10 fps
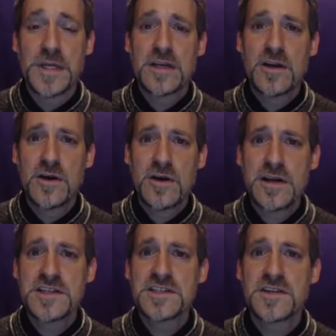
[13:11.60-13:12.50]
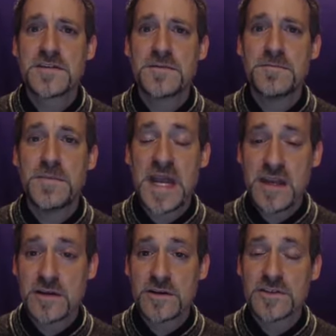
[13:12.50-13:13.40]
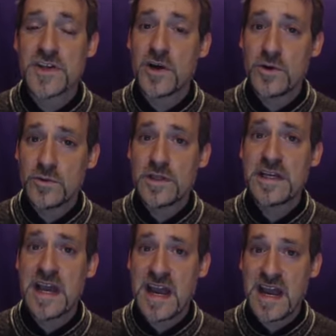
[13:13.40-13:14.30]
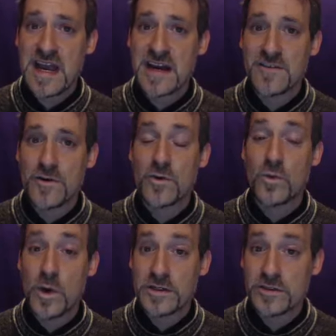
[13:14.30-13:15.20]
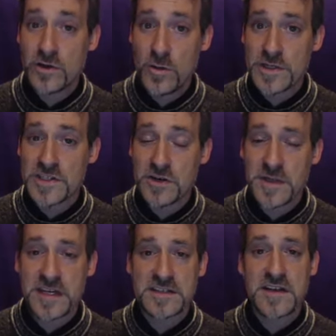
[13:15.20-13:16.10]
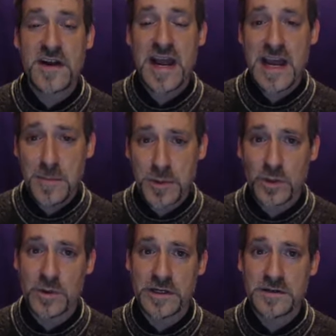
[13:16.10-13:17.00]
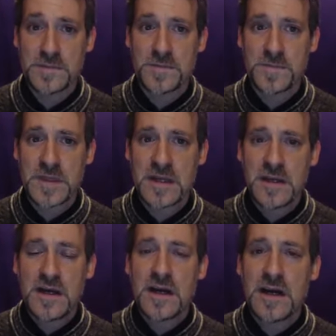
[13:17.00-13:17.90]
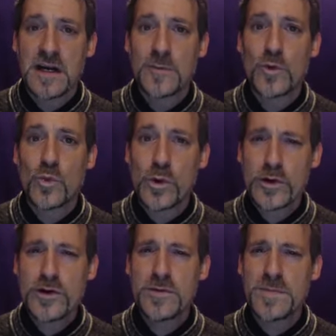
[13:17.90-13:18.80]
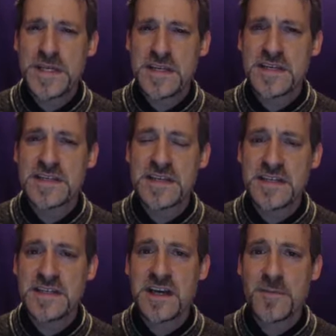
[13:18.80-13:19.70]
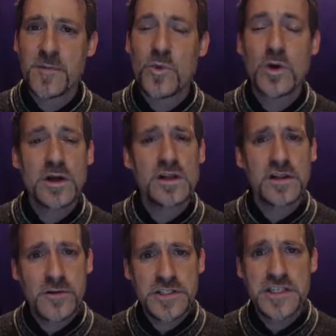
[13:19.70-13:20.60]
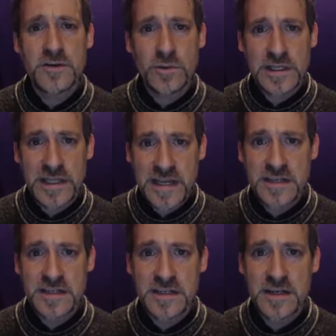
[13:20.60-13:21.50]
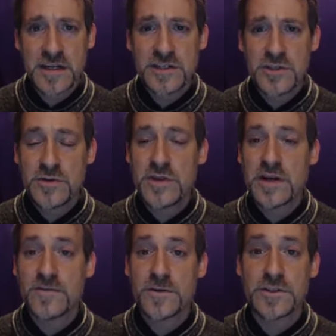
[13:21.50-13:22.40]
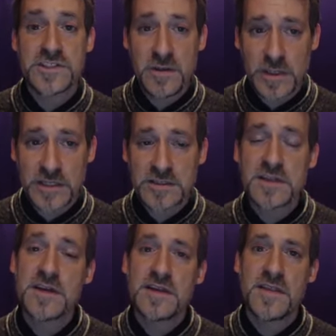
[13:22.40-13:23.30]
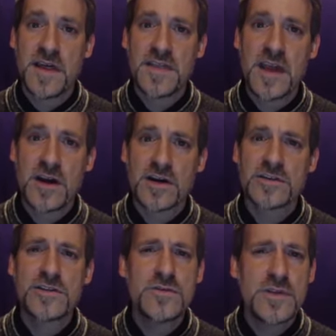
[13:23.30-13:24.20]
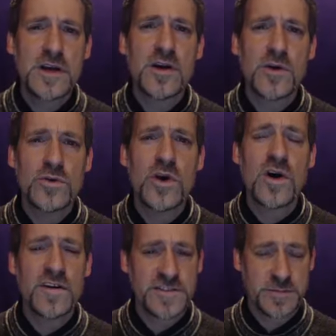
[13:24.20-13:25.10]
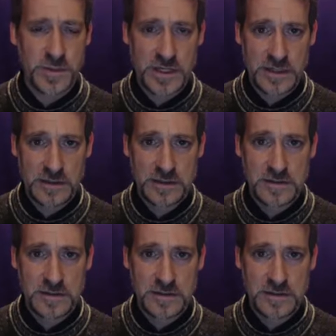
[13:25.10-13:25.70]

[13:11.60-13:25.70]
Because males only have one chromosome, that is their haploid, um, worker bees end up more closely related to their full siblings than they are to their own offspring.